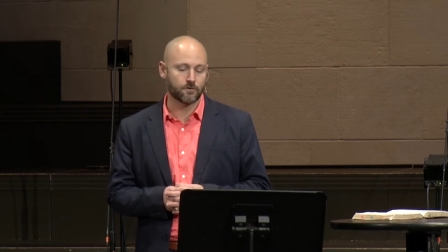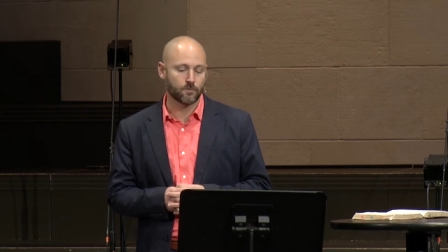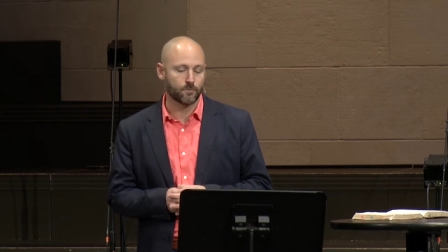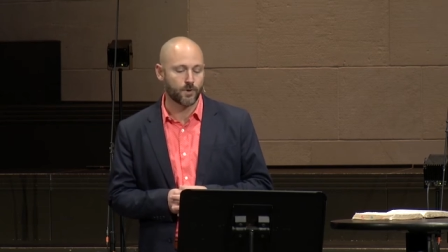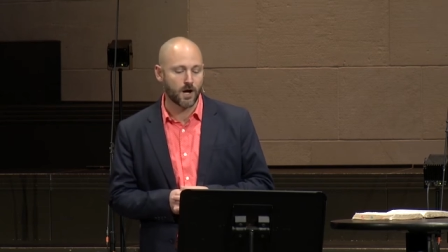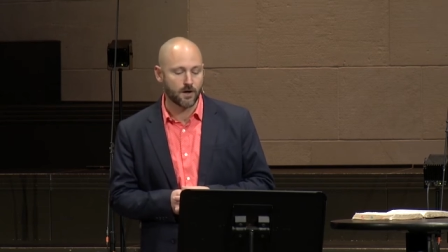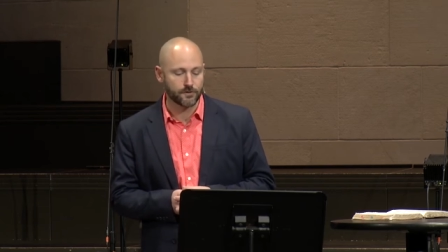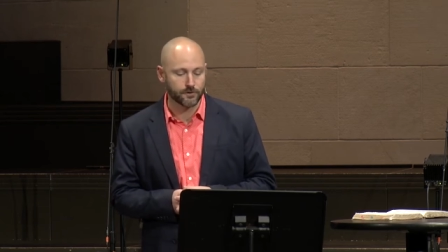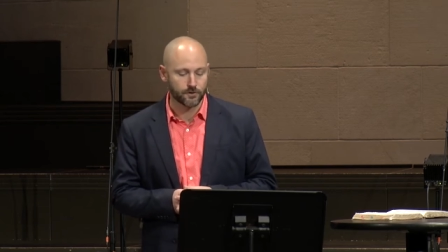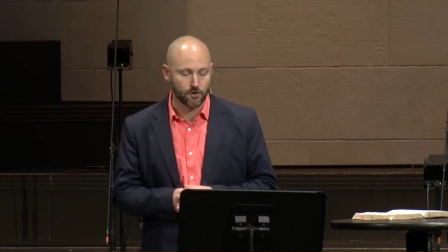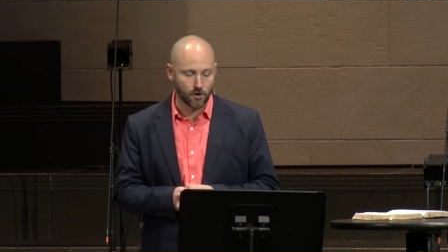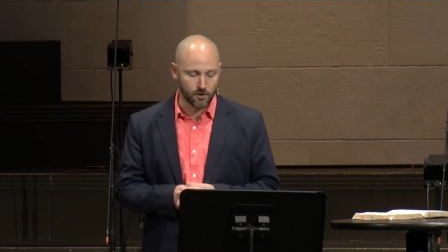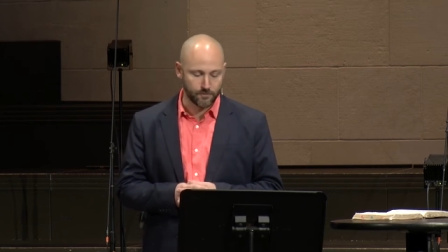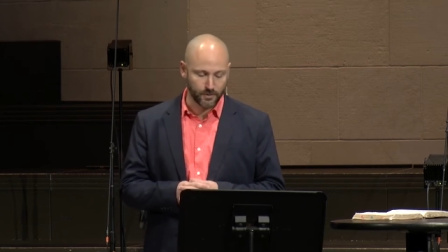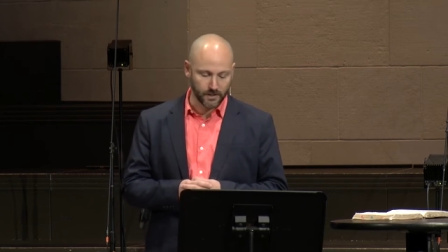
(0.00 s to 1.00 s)
or bother
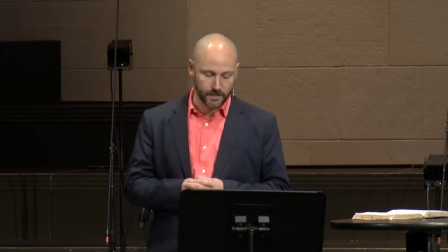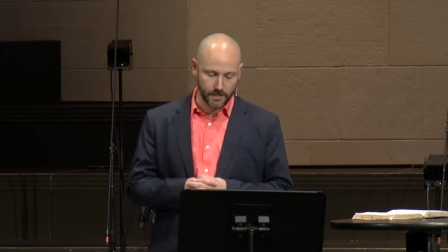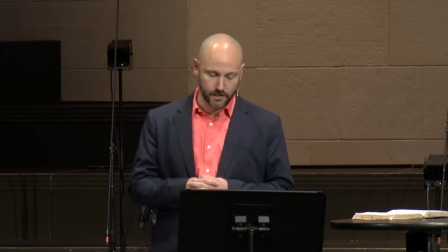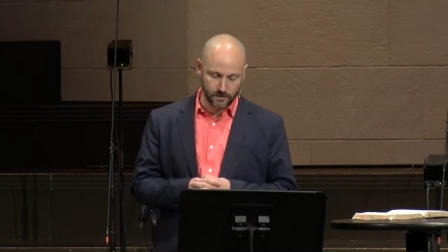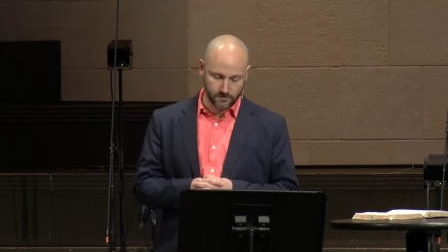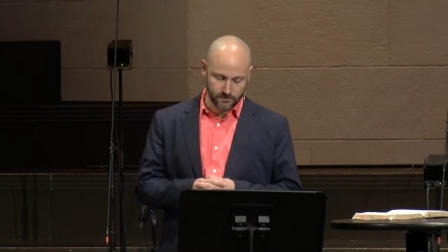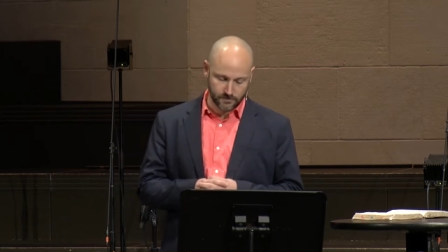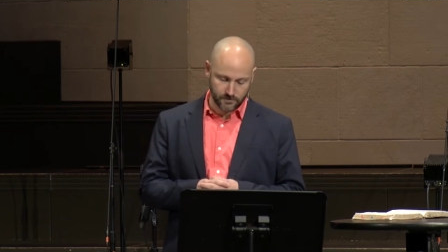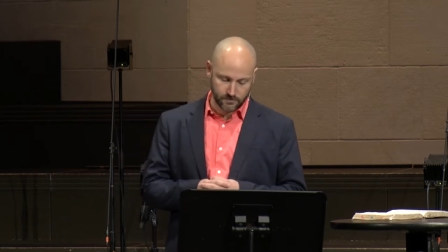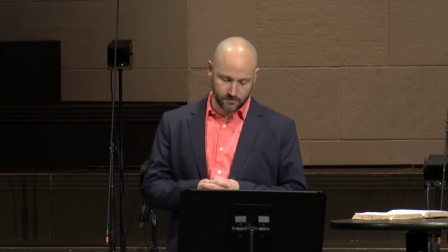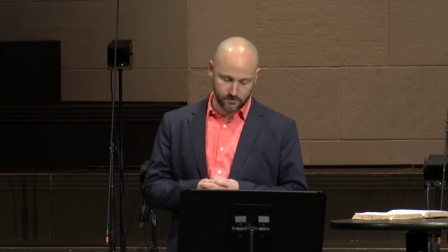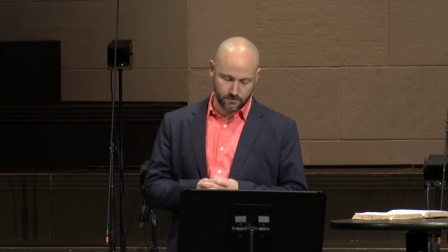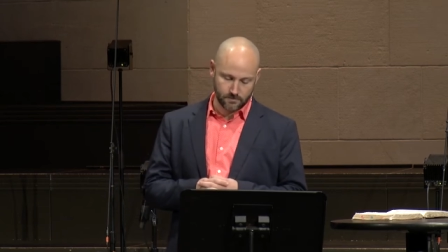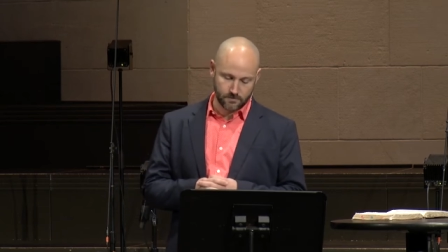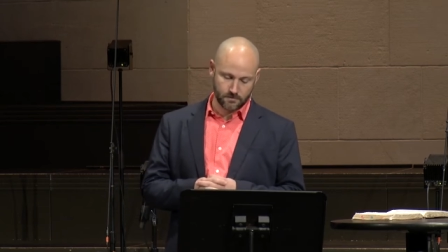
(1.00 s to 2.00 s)
our plans?
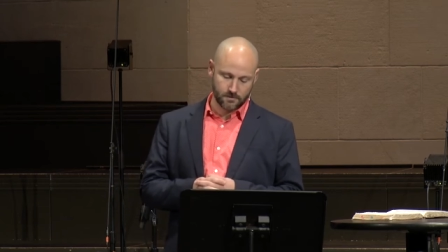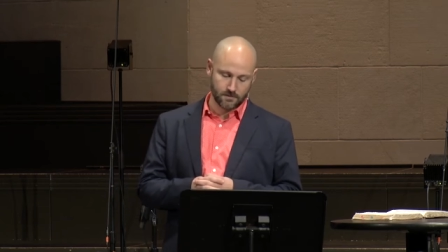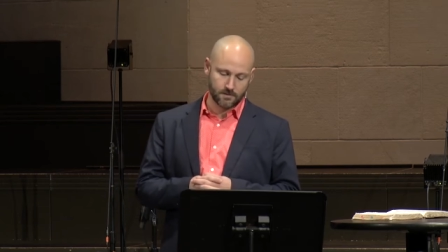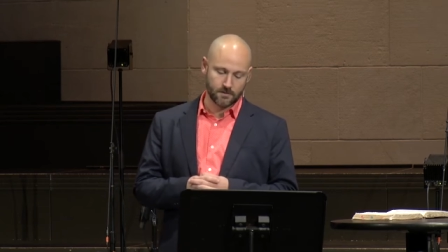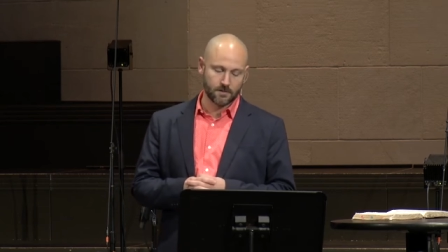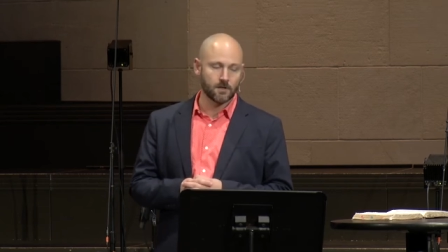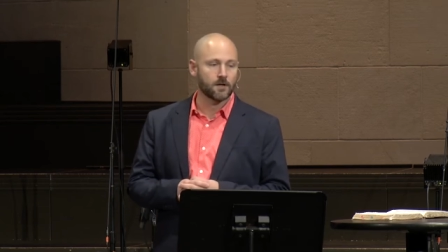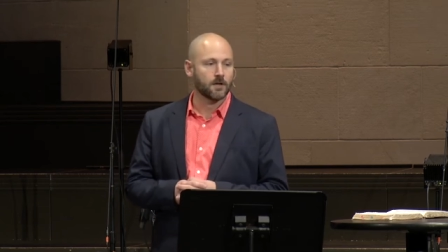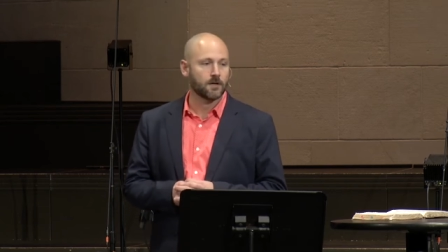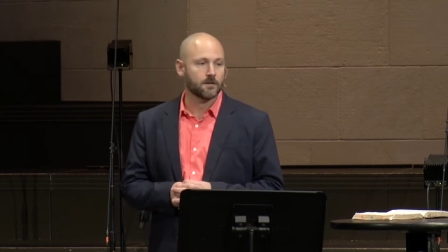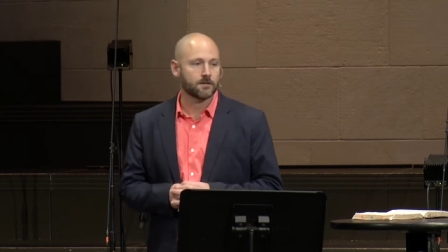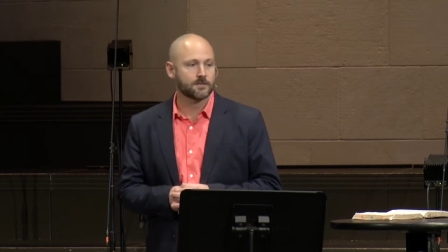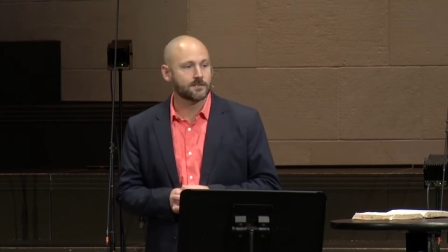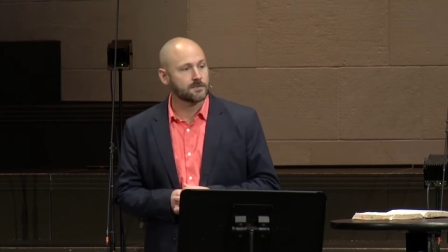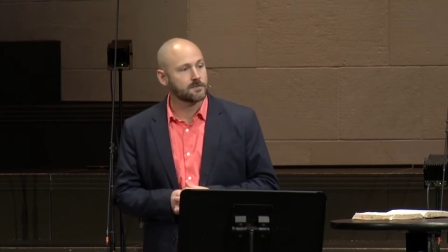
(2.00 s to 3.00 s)

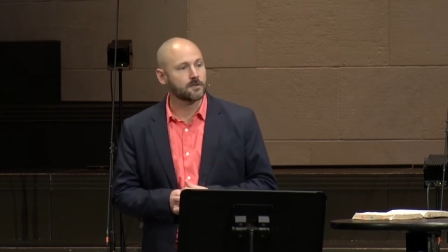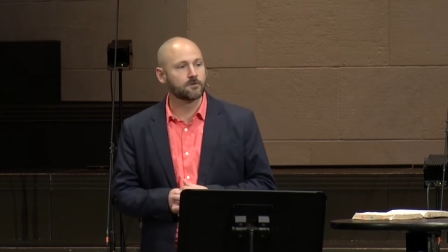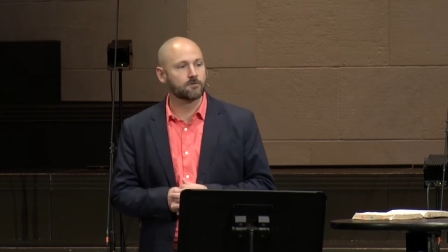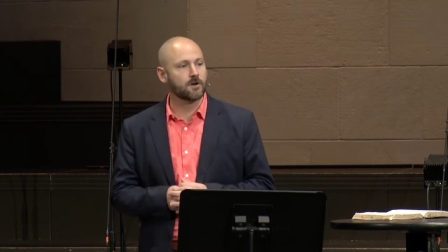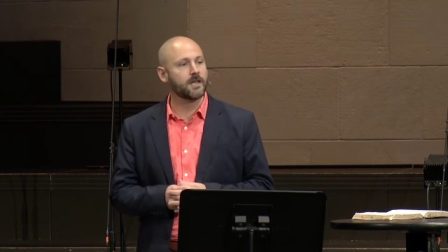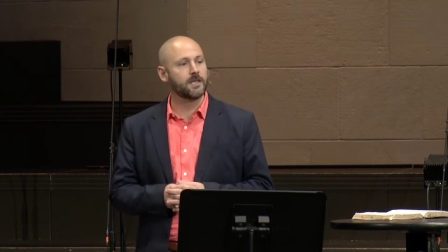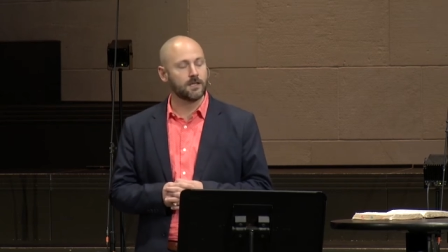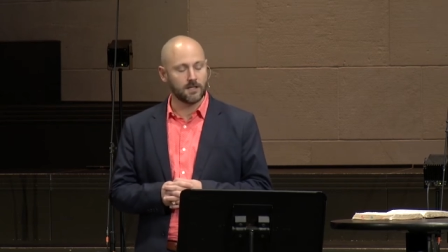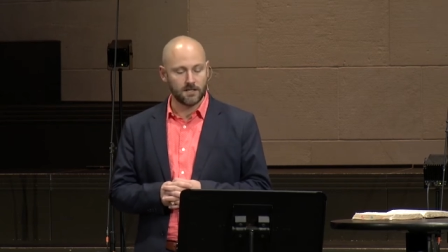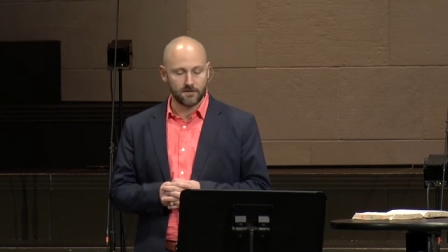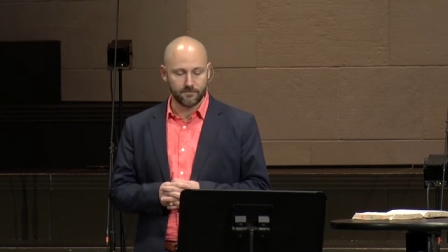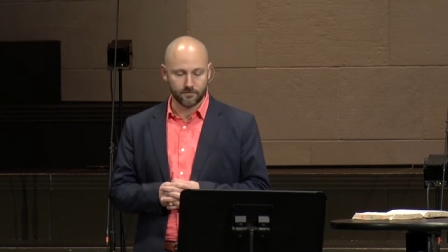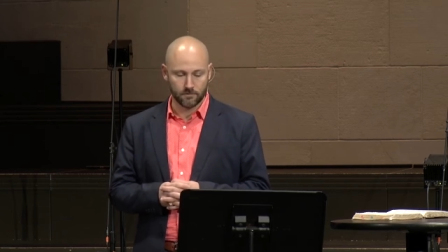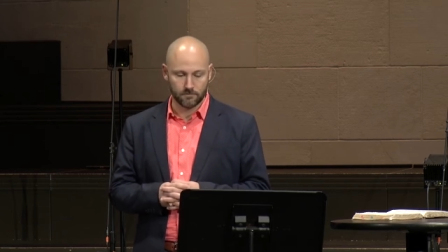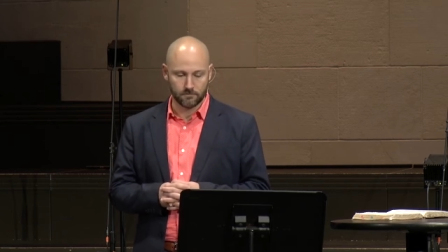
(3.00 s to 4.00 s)
This is a great evil,